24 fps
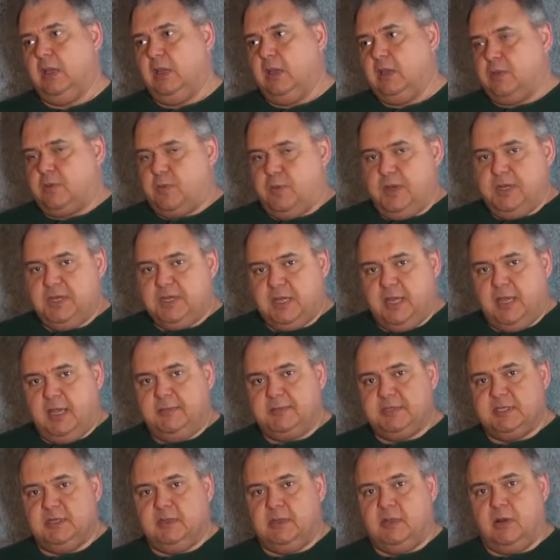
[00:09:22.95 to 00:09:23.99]
3
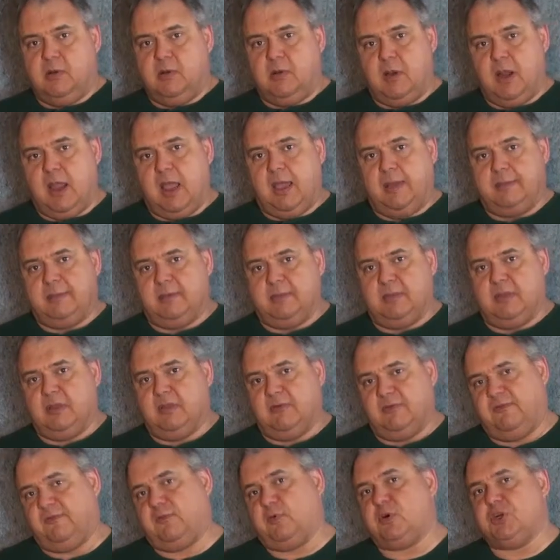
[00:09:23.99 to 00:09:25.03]
times in the lower abdomen. The
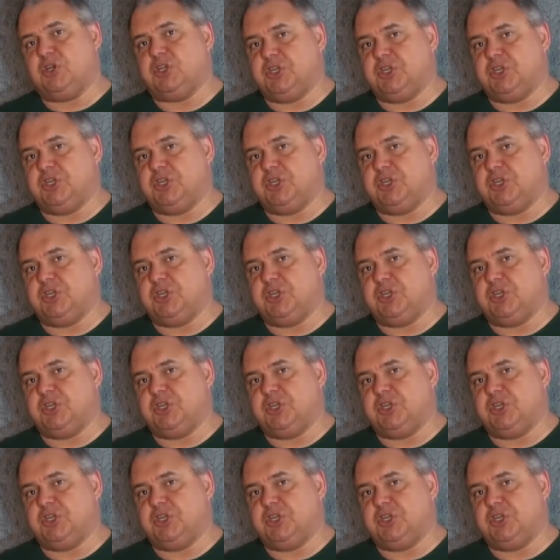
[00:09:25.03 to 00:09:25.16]
4th